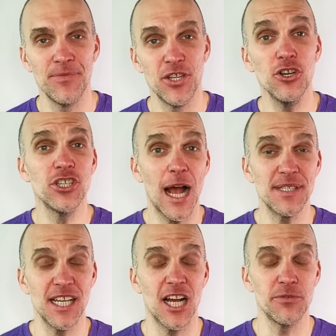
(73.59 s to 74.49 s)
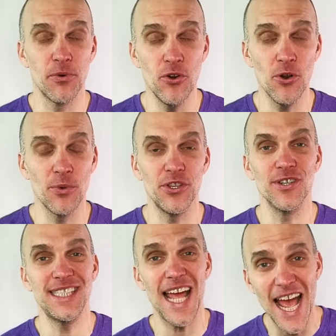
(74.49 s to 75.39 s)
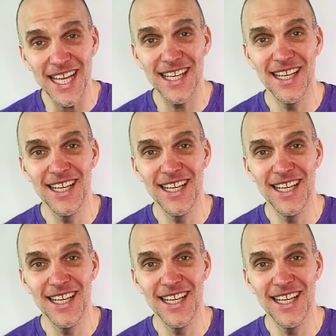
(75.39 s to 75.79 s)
Your job as an entrepreneur with your deck